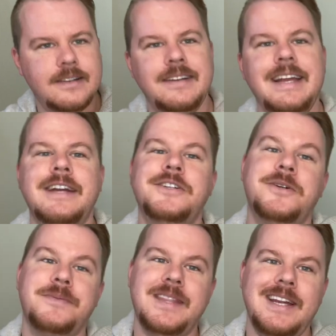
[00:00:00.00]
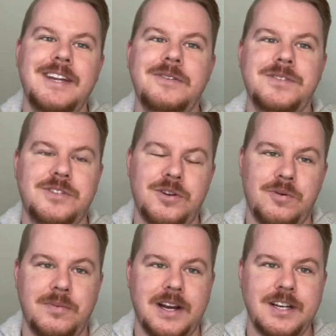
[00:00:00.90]
Andrew, thank you so
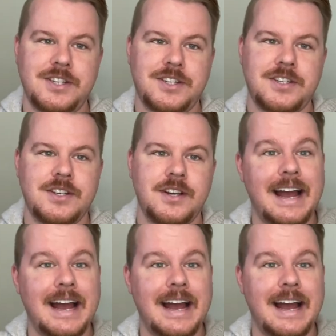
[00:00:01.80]
much.